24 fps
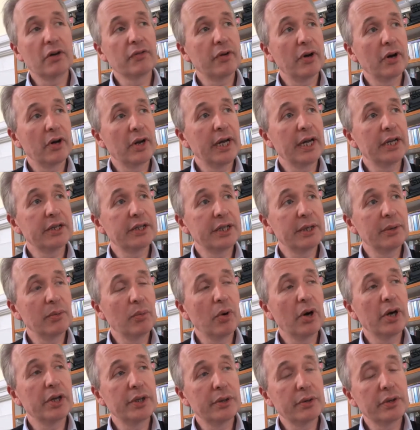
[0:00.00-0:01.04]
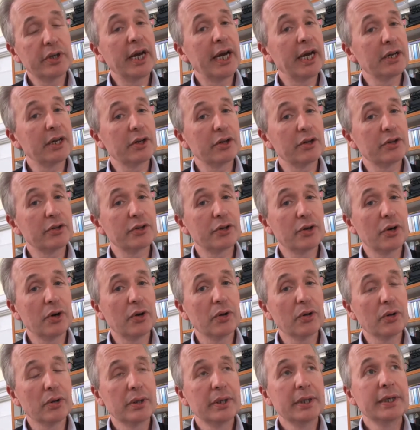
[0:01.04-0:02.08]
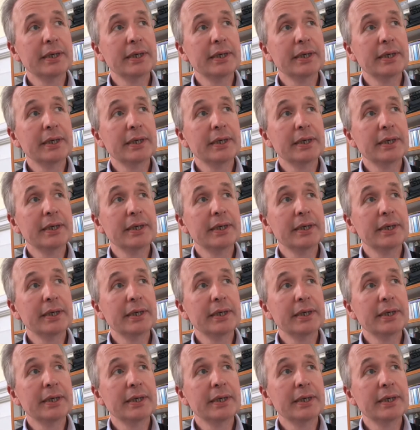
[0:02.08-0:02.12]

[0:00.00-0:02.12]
on actually what you can control,